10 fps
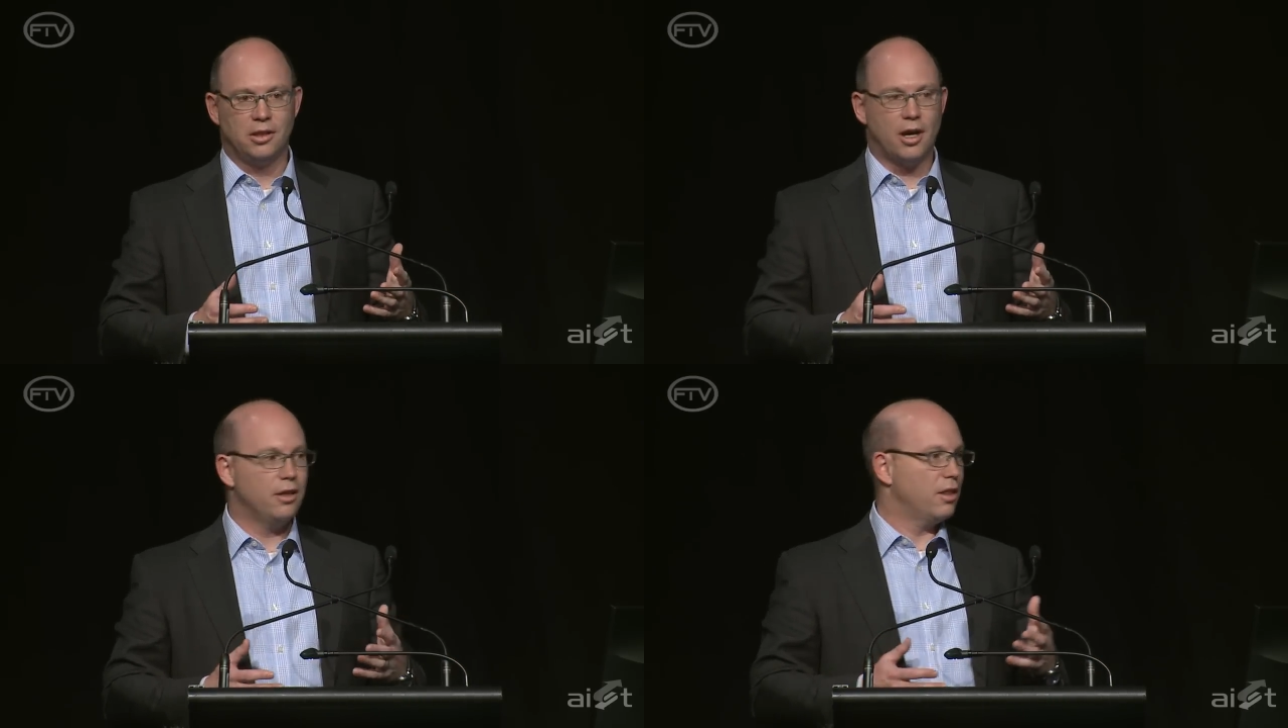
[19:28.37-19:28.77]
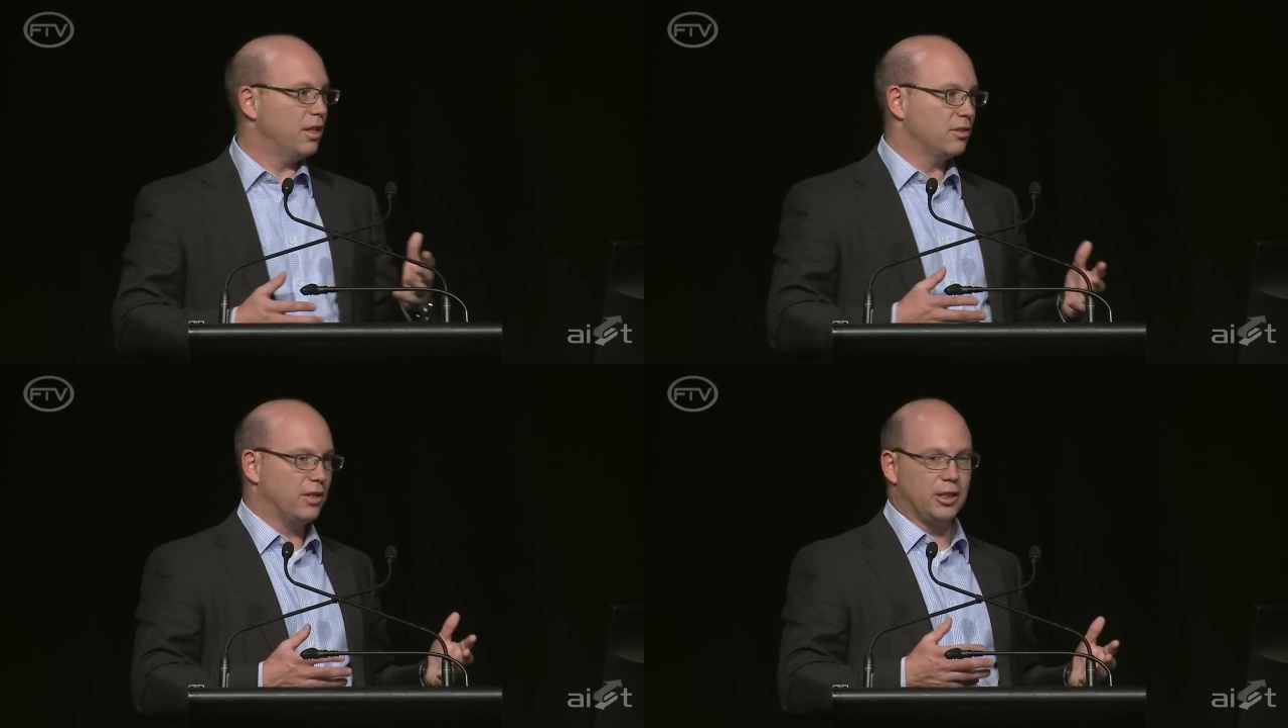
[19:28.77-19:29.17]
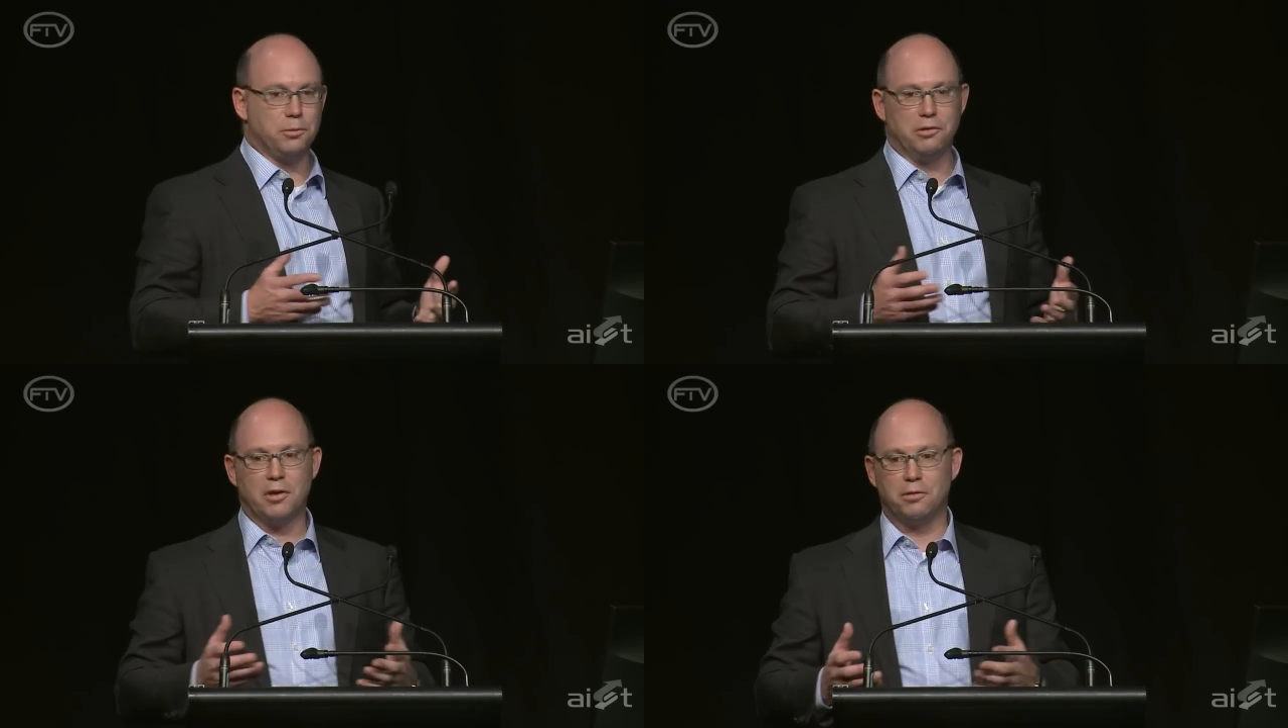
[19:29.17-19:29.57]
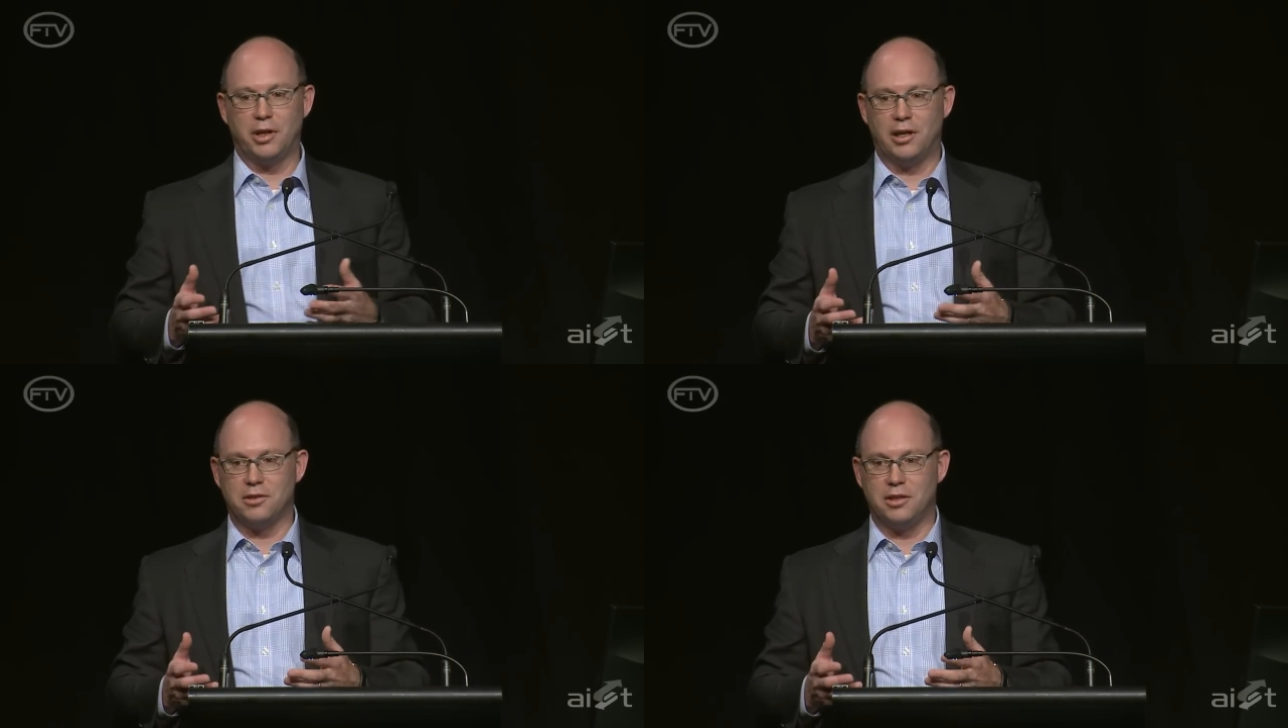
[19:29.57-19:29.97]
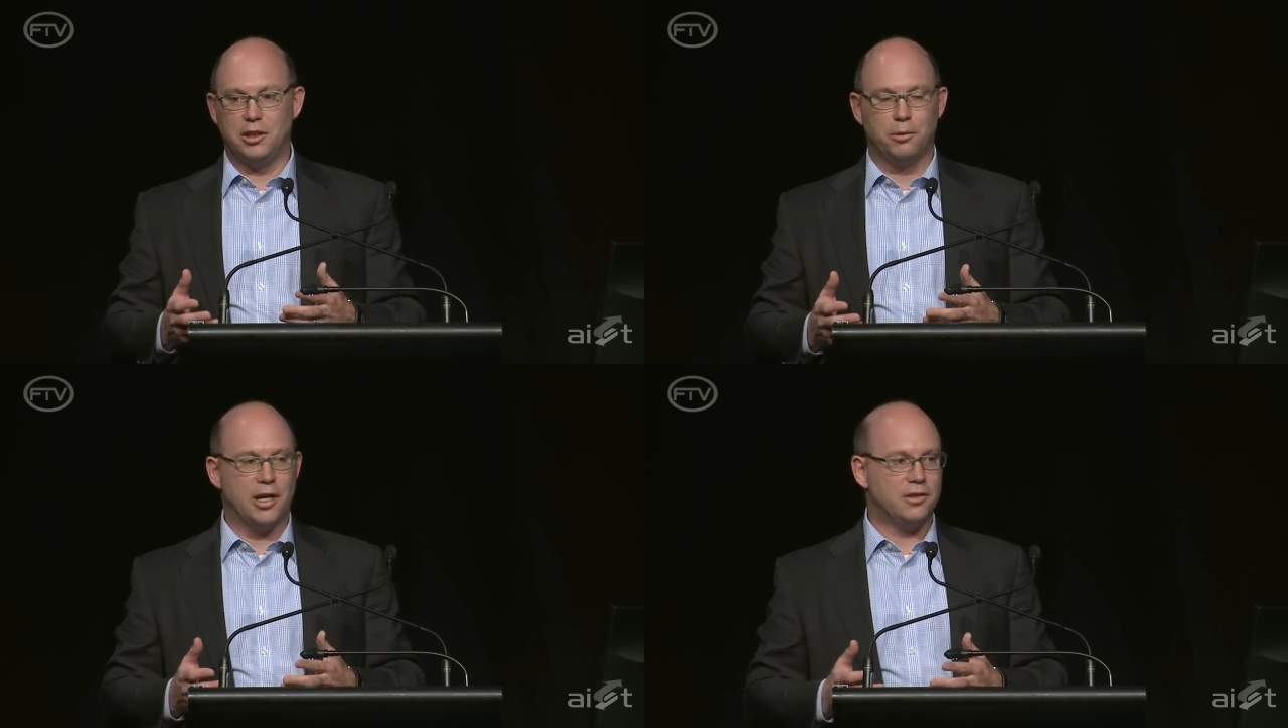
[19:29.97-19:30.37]
other things like to move on rails in the
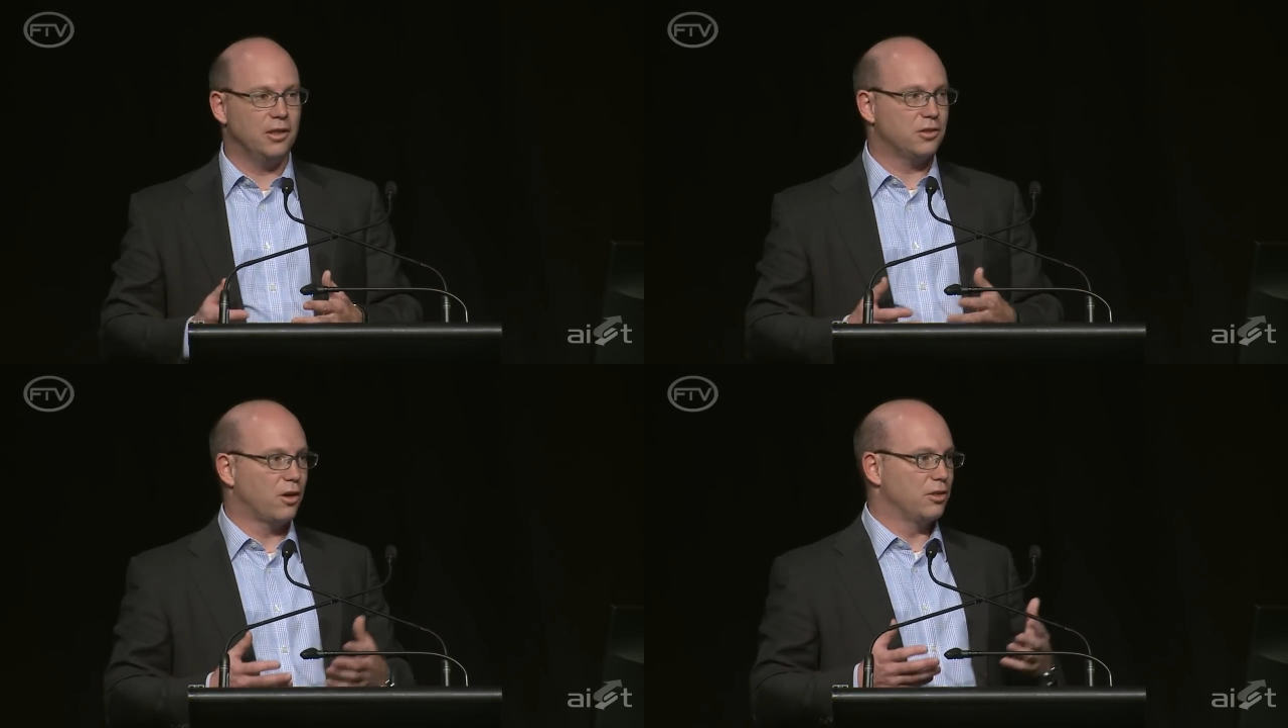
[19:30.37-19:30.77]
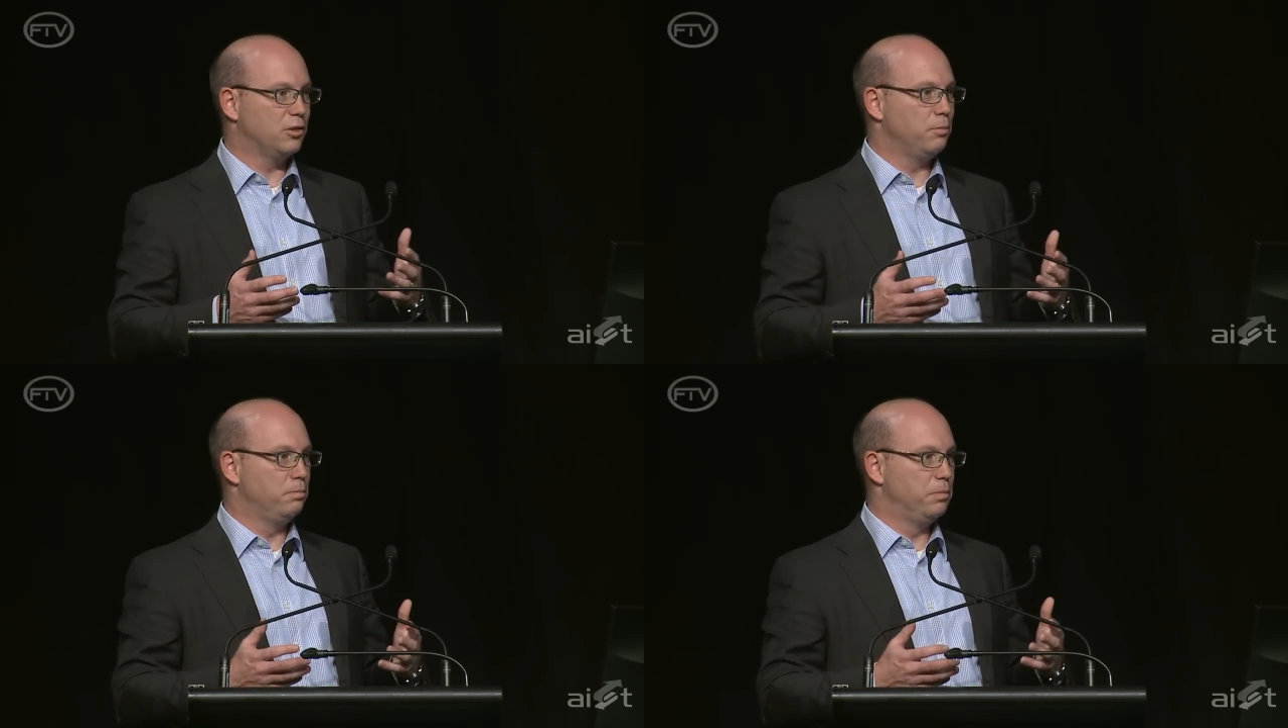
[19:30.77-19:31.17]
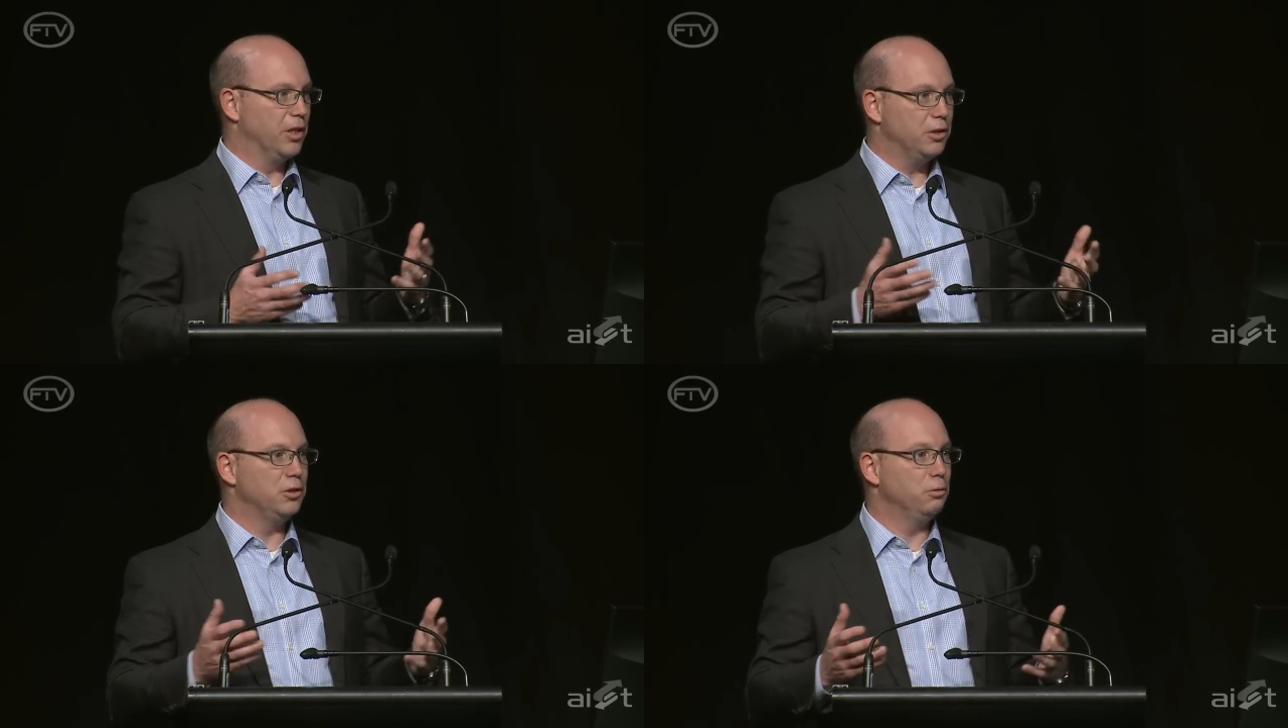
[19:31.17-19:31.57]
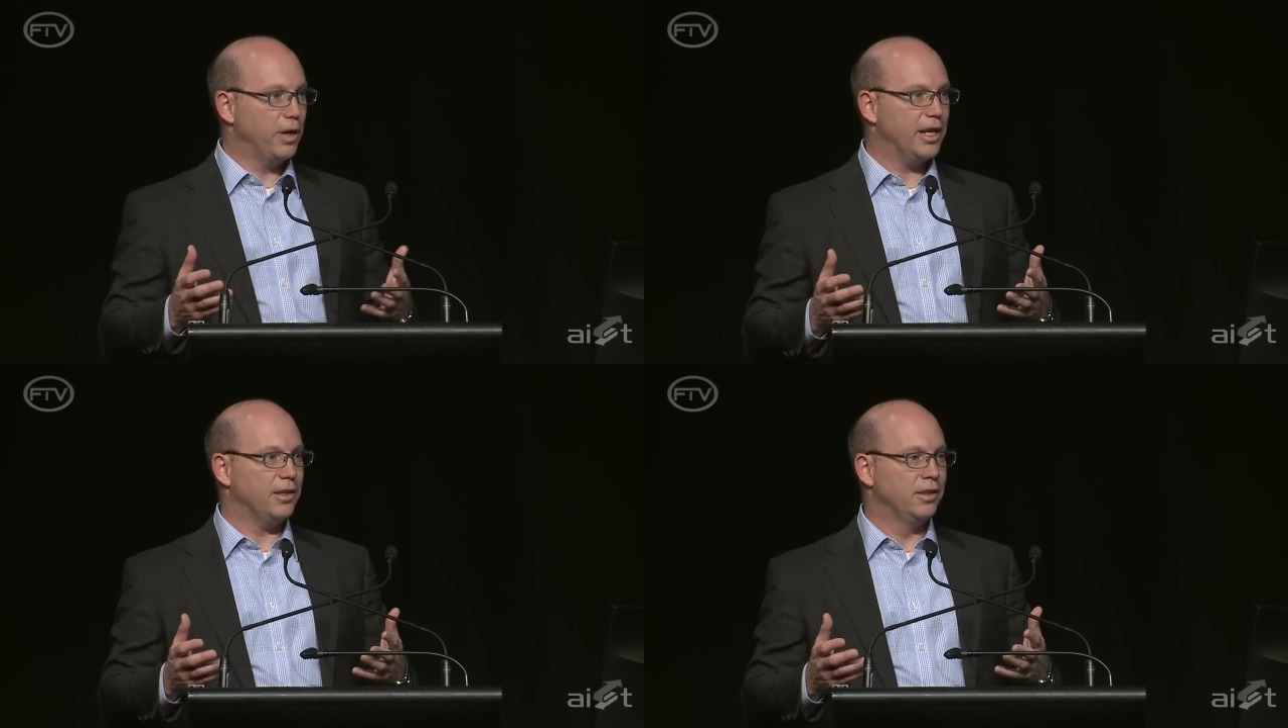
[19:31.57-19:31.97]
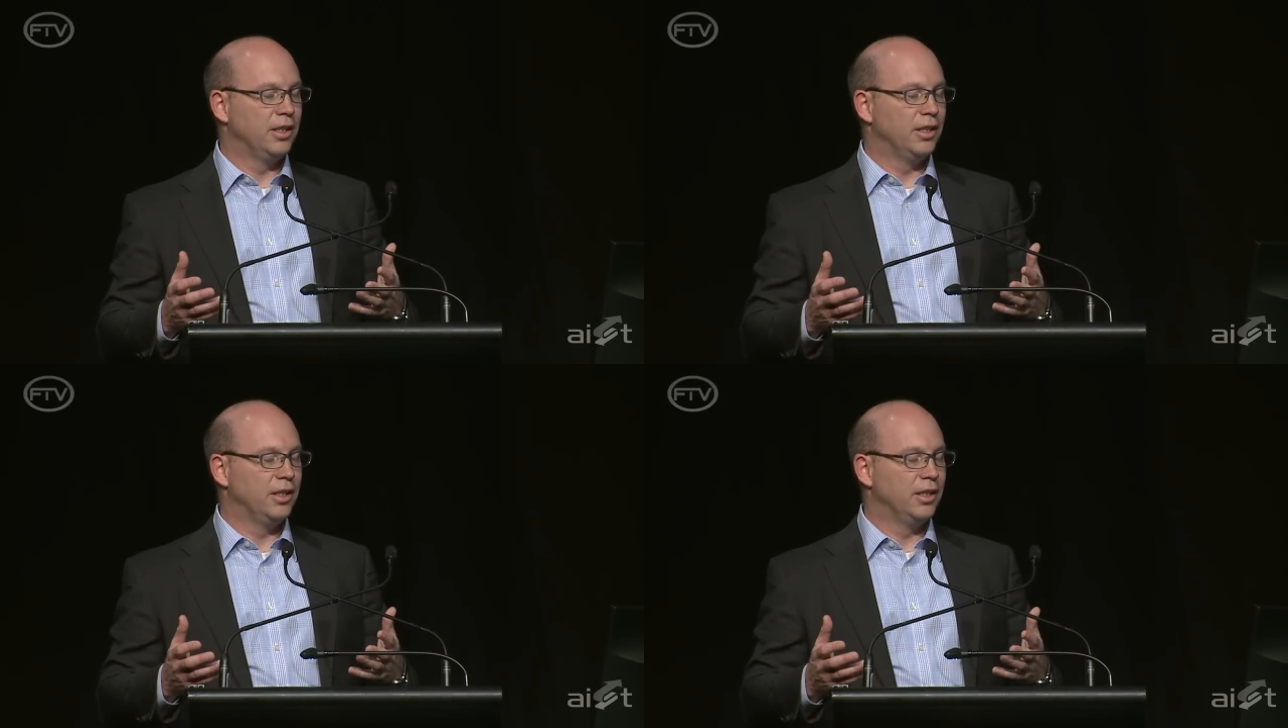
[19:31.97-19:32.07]
US, and it's hard to build new rail.